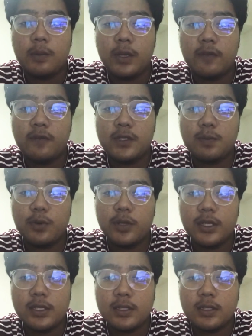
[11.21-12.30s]
My first point
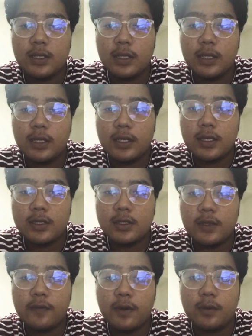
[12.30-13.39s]
is it can
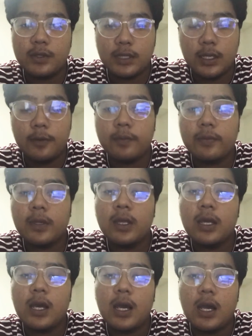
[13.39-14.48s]
save our time.
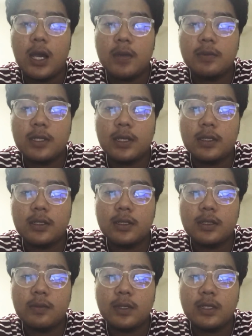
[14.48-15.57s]
I'm saying
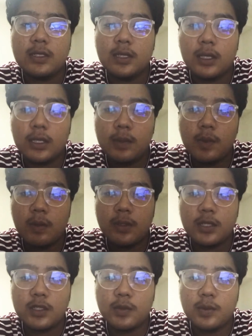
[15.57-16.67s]
this because taking public
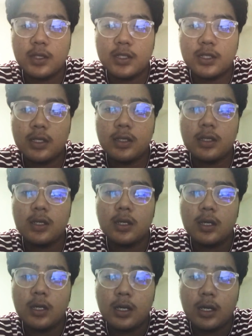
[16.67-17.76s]
transportation
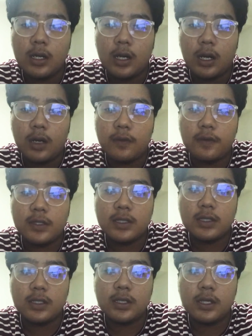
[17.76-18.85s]
are
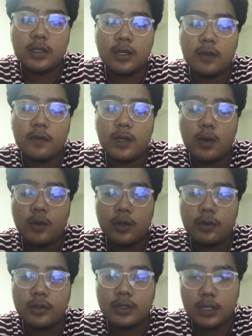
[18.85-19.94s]
faster than driving our
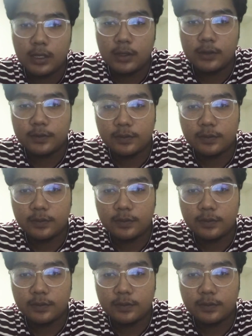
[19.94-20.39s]
own car.